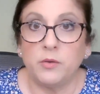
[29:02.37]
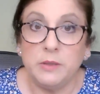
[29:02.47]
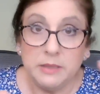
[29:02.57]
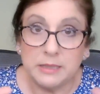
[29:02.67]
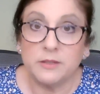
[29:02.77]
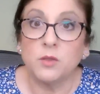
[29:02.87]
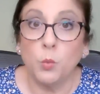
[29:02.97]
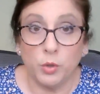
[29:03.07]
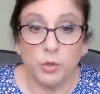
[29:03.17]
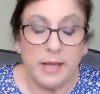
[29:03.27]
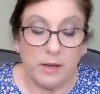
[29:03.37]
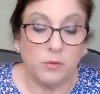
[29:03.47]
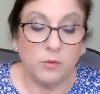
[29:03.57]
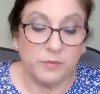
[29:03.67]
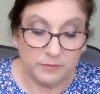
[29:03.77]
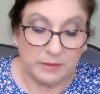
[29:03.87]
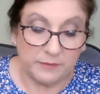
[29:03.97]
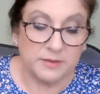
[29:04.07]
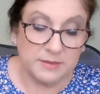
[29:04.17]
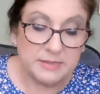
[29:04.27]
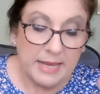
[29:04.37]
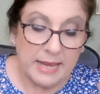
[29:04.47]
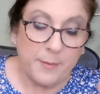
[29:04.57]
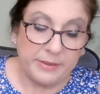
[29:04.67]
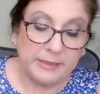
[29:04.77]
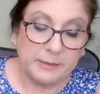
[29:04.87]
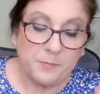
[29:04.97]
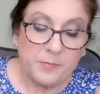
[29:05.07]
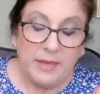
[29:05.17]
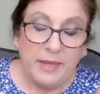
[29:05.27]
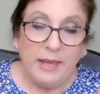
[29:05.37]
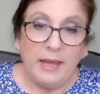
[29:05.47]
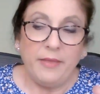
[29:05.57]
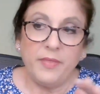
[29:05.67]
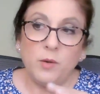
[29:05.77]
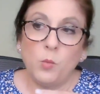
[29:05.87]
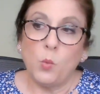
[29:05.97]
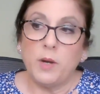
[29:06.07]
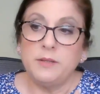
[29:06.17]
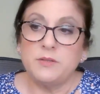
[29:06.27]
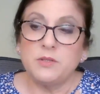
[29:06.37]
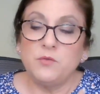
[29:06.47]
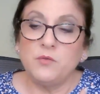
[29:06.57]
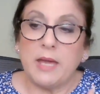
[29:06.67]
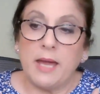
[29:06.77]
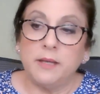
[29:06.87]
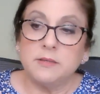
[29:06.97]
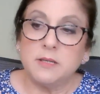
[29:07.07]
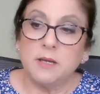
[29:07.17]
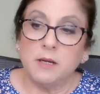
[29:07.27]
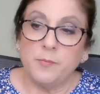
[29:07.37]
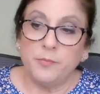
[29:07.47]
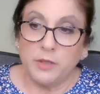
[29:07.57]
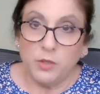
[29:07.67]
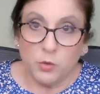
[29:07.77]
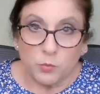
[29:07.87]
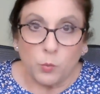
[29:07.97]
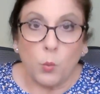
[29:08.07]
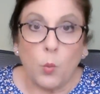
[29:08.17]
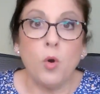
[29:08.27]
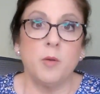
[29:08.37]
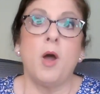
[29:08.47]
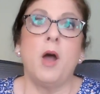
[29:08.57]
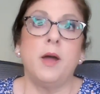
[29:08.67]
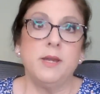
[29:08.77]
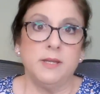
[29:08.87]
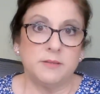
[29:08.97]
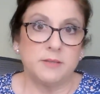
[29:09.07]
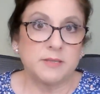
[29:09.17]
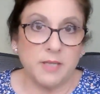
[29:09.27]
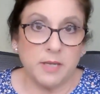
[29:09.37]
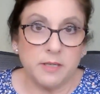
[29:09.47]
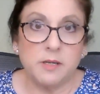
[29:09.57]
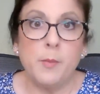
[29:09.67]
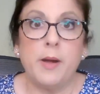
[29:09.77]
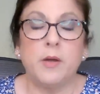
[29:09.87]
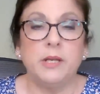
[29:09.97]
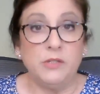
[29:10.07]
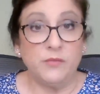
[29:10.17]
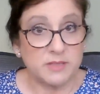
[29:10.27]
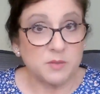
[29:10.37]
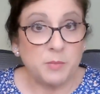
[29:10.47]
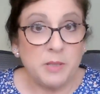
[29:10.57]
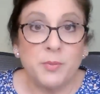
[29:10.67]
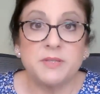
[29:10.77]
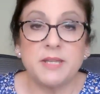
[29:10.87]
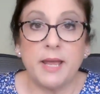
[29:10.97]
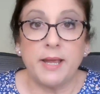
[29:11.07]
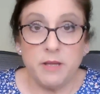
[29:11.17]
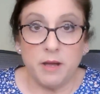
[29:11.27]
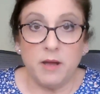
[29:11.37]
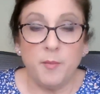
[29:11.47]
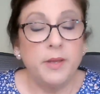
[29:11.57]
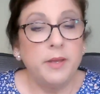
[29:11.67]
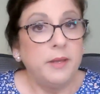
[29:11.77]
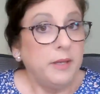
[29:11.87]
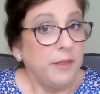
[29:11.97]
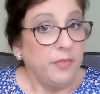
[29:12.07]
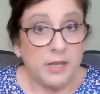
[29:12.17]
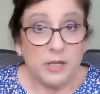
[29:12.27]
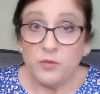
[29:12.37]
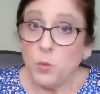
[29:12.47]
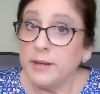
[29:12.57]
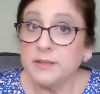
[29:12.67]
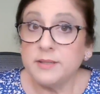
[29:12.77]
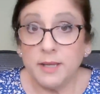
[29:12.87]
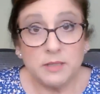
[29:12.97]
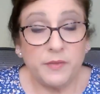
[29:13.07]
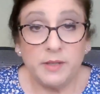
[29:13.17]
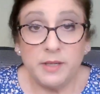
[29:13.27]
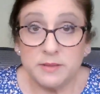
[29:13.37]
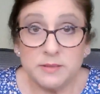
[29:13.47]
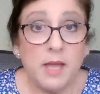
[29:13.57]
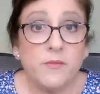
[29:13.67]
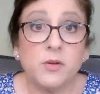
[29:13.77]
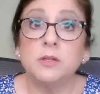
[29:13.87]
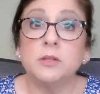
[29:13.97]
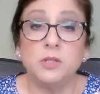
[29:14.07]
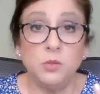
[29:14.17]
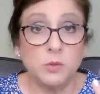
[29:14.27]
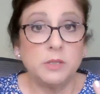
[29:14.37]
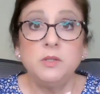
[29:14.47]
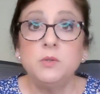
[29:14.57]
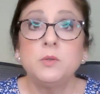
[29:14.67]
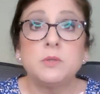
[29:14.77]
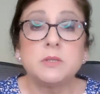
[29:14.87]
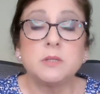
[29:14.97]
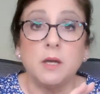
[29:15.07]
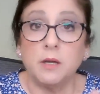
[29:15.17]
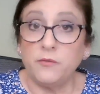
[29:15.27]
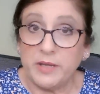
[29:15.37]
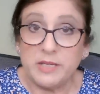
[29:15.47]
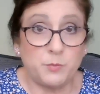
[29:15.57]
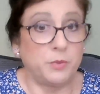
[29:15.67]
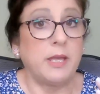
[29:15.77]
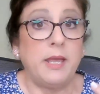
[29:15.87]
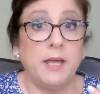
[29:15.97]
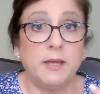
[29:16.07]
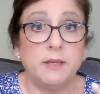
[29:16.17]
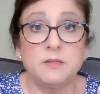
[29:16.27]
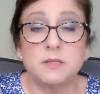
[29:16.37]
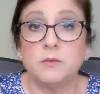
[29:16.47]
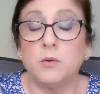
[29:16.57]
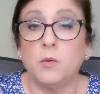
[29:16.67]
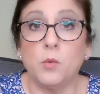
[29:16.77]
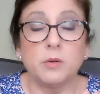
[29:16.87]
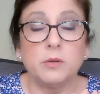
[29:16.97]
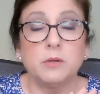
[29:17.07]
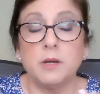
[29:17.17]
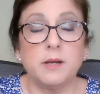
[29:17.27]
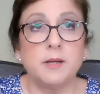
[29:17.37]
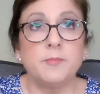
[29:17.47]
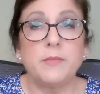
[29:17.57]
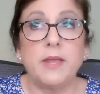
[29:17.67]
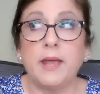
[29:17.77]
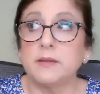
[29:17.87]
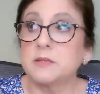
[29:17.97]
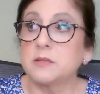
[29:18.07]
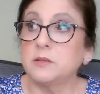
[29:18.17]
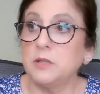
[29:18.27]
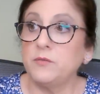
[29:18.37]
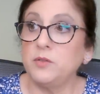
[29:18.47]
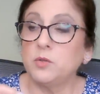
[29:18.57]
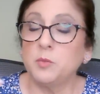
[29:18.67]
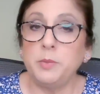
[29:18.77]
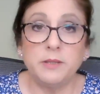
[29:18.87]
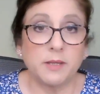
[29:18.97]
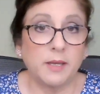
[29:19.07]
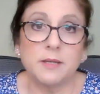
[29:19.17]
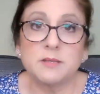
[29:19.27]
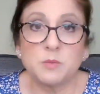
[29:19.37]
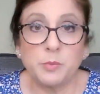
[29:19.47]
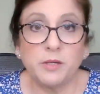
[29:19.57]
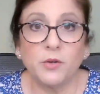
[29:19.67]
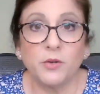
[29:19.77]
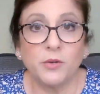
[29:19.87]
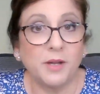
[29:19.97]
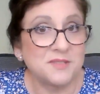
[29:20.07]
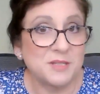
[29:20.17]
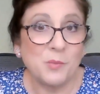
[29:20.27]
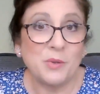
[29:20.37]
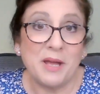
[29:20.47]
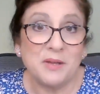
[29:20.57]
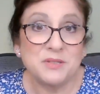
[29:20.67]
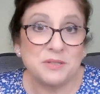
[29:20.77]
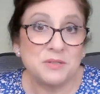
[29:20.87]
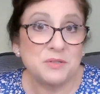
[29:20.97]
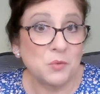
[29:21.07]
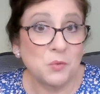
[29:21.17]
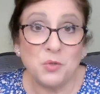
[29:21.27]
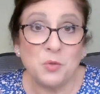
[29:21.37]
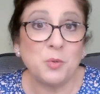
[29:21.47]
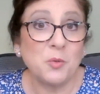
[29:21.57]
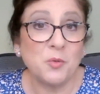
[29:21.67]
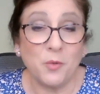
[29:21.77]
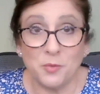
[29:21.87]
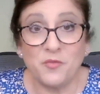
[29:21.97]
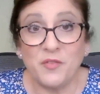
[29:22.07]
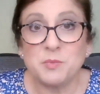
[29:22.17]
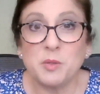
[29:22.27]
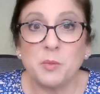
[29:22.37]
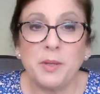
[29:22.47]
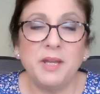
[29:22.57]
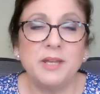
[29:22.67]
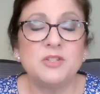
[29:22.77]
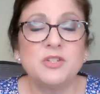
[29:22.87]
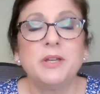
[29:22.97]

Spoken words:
You need to get the word out that this is happening. And then once you've got your warm audience excited about it and you've got some people signed up, then if you want to take it to the next level, you can use Facebook ads, or ask if you could be like a guest speaker on someone else's group or Facebook page.